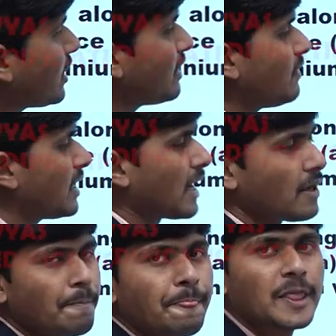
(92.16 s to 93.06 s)
can we
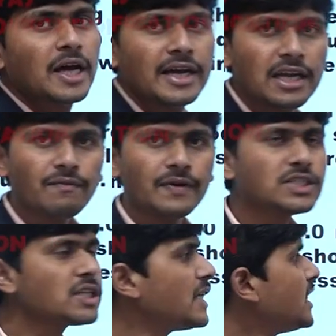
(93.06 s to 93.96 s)
write? In a
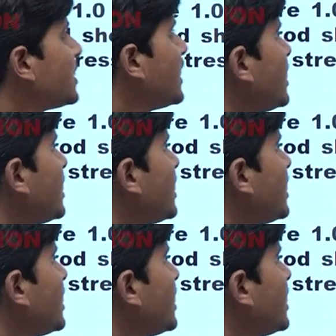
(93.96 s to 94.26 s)
first condition